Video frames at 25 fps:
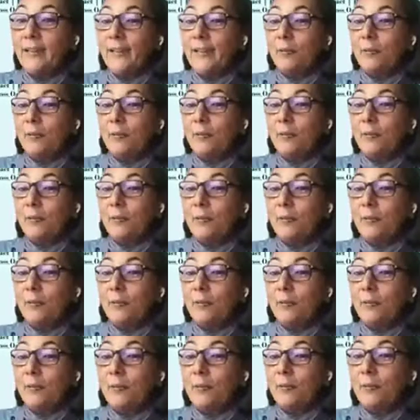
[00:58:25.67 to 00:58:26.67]
but you're
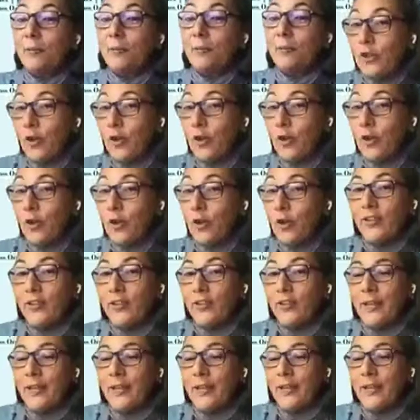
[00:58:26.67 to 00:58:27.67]
doing your
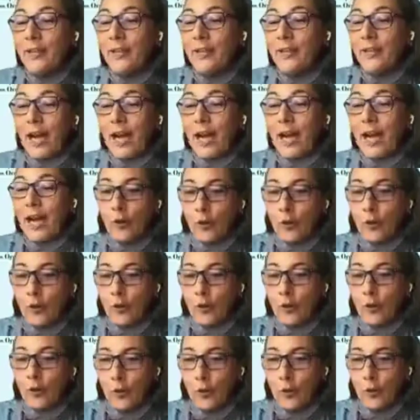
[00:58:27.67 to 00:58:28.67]
passion out of
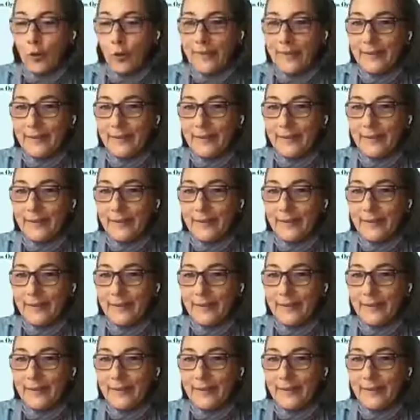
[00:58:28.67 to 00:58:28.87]
work?